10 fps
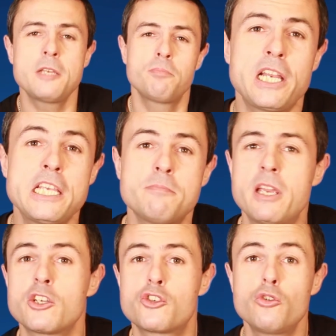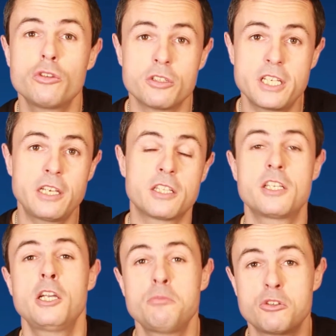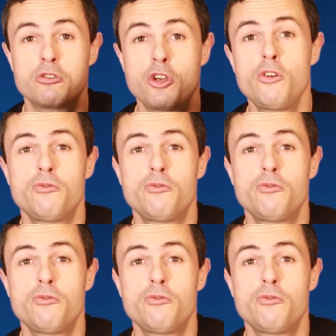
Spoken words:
Please make sure you take the time to go